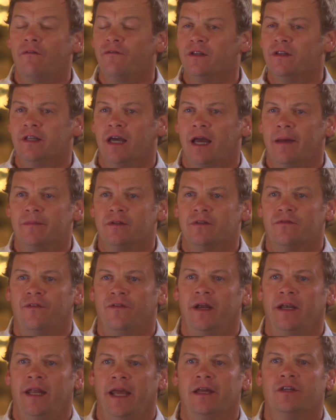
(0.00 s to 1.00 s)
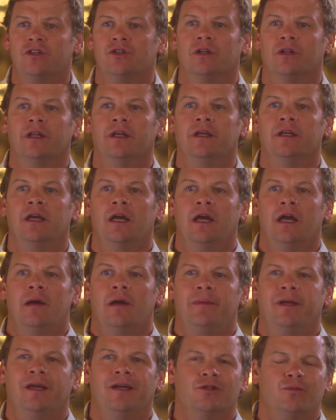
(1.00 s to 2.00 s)
oftentimes financially
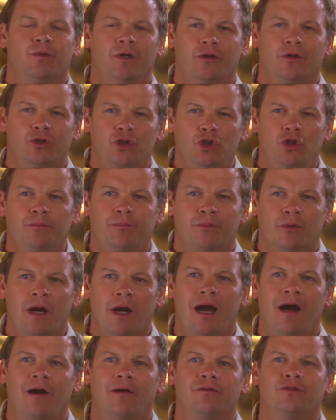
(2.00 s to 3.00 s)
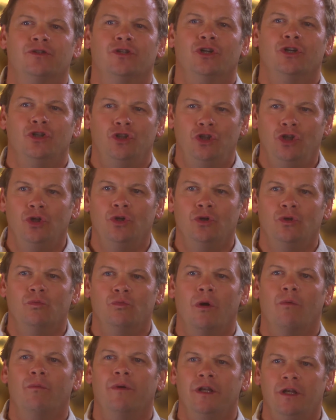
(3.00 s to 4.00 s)
because we are too proud to do
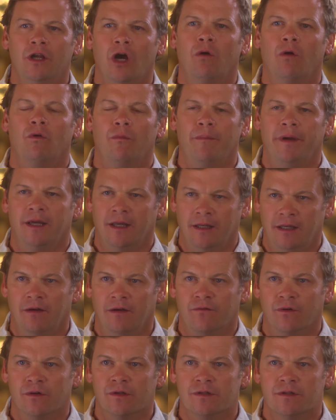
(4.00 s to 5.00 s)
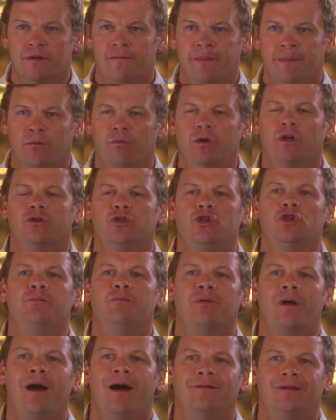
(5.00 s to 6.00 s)
what we know will make a difference. We are too
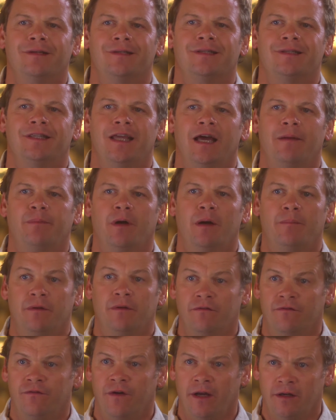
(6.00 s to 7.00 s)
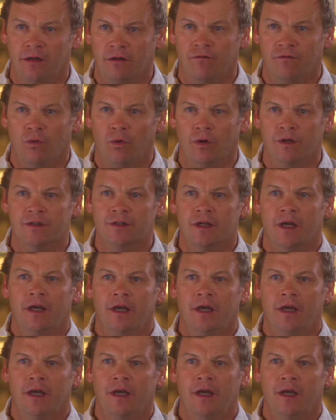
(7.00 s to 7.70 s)
proud to step up and find our voice.